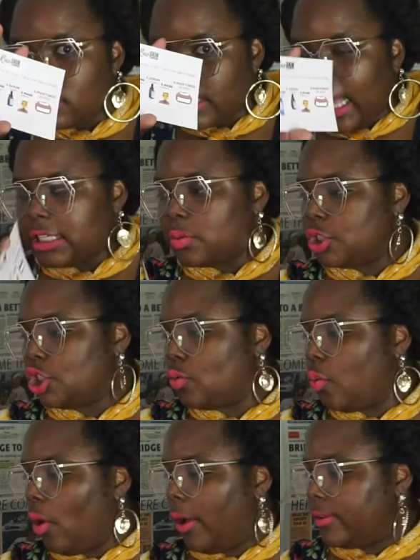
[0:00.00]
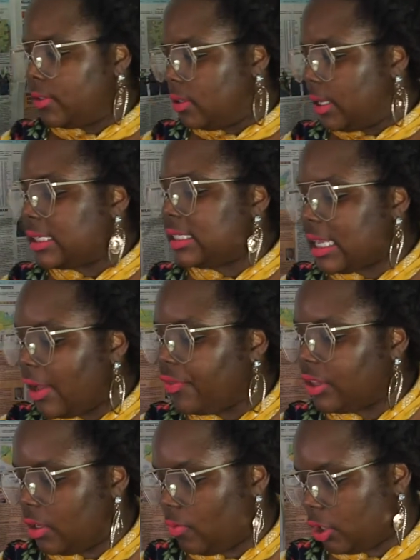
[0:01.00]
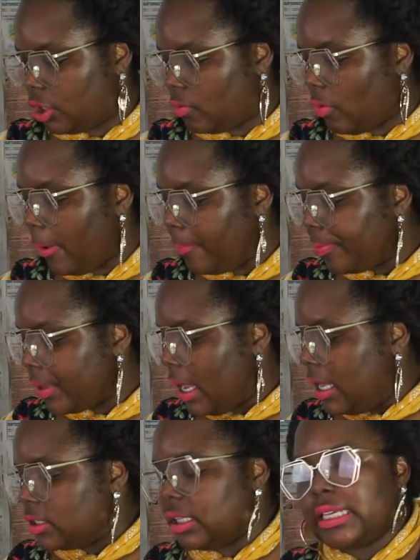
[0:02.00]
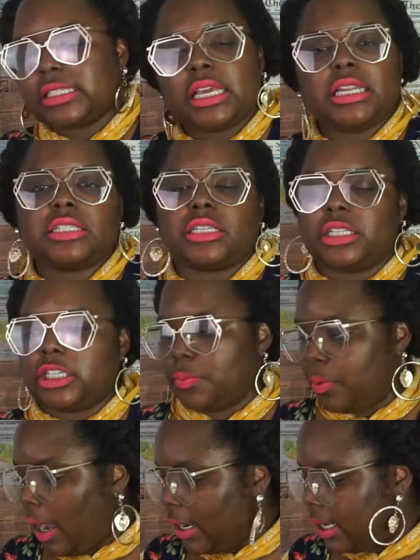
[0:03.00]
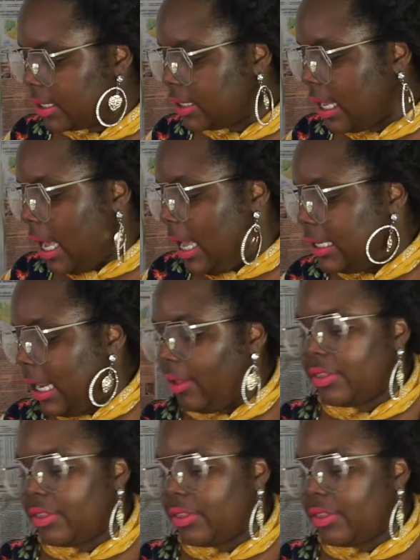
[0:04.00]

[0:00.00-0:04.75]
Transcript: That's what you want. That's definitely what you want. So let's get into these products. Now